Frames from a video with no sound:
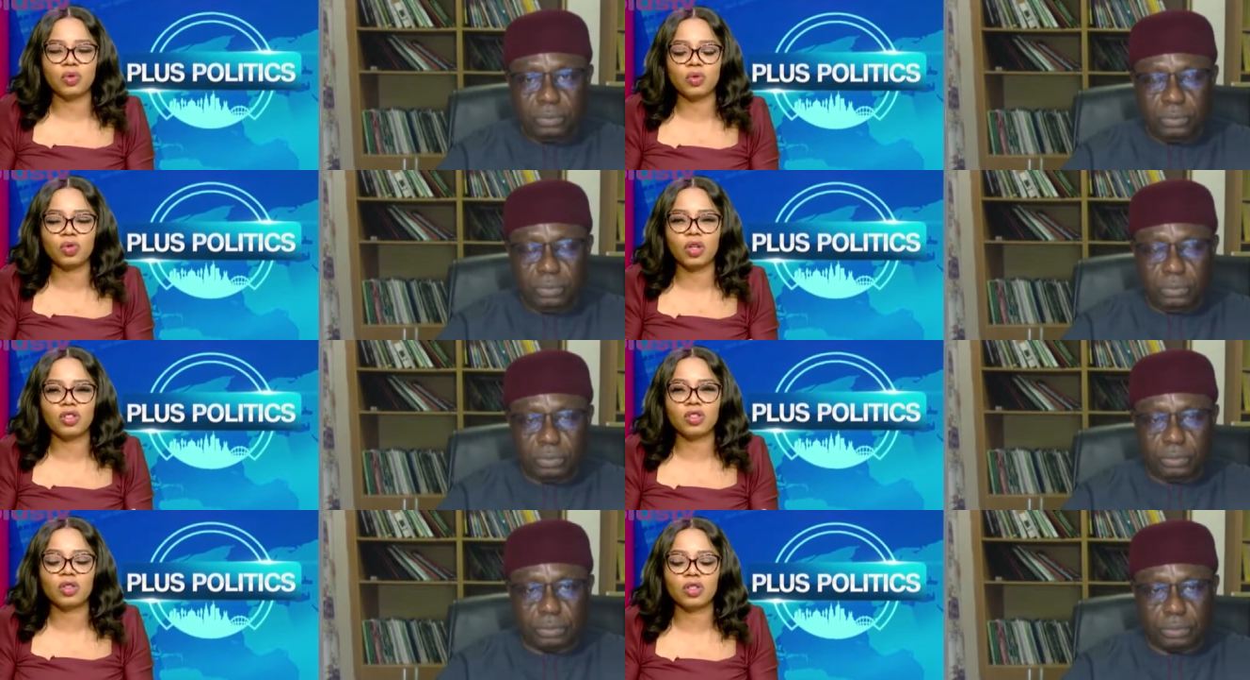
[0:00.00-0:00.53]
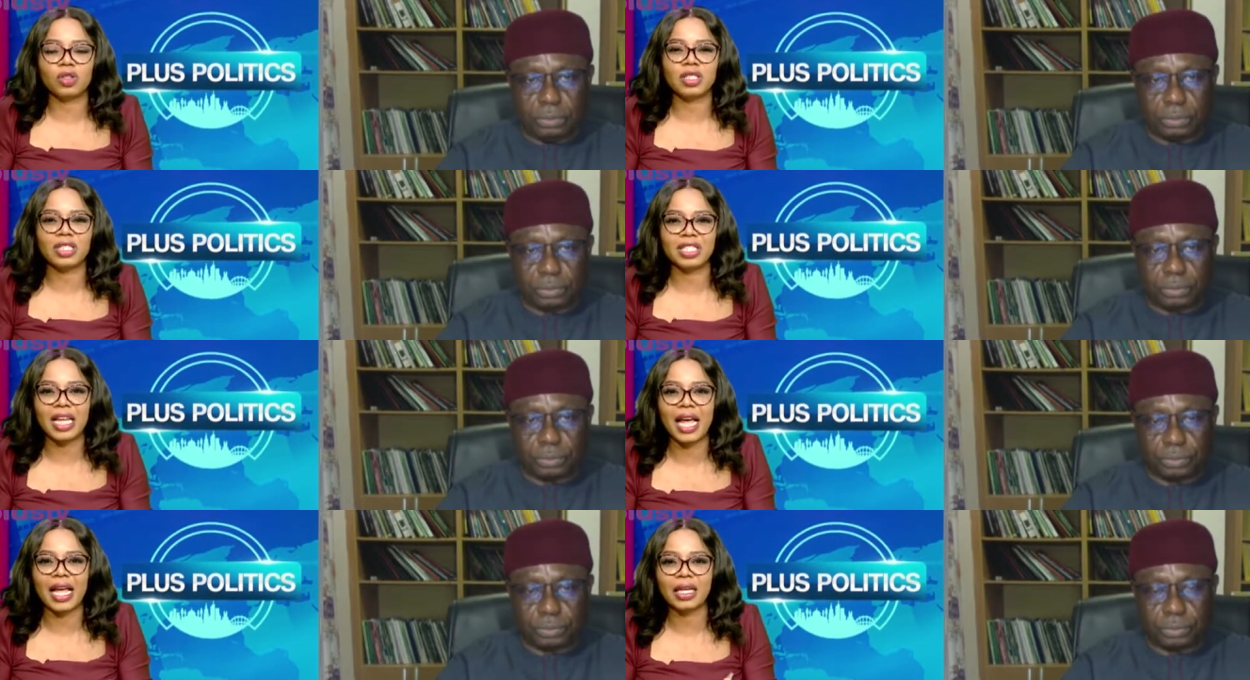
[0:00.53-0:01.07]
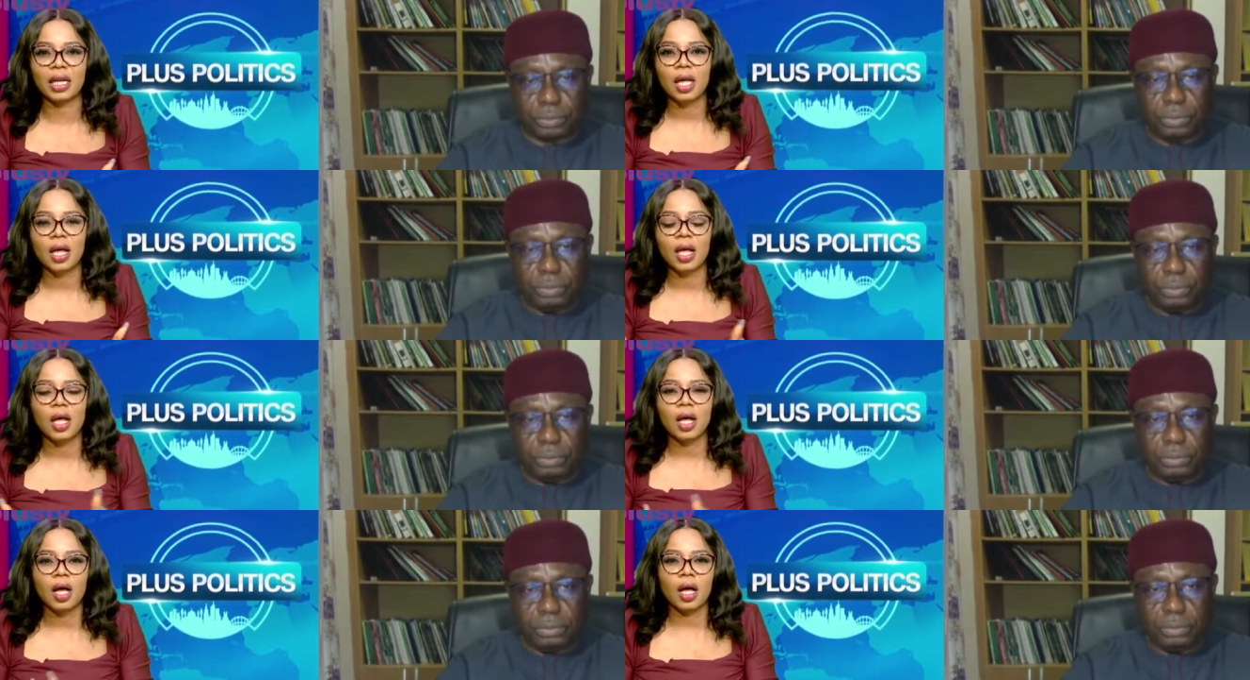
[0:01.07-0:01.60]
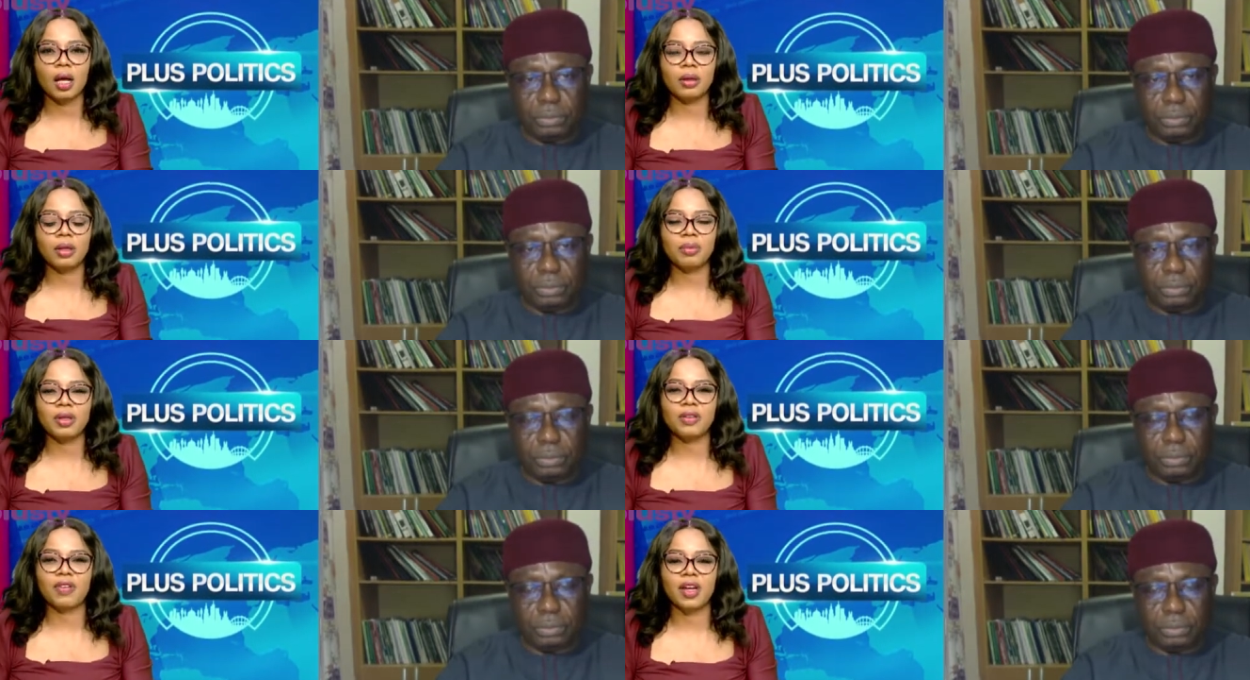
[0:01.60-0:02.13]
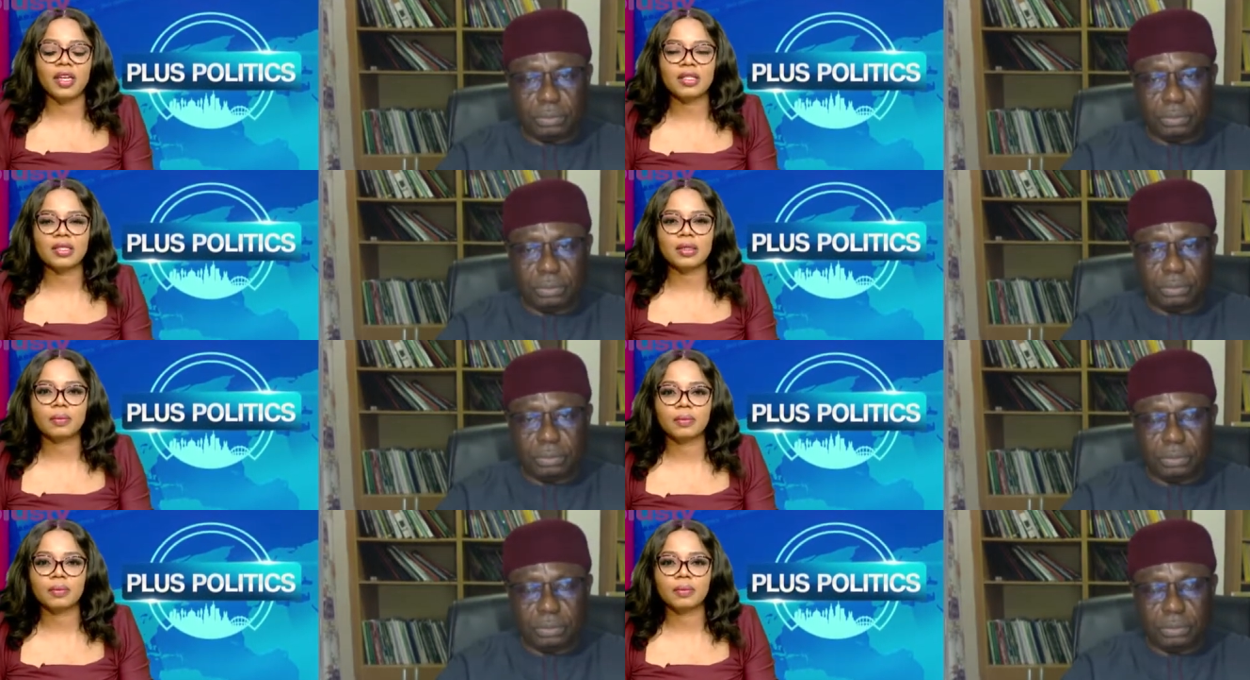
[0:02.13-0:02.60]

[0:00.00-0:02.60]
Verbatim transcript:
Speaker 1: who does not understand the BVAS?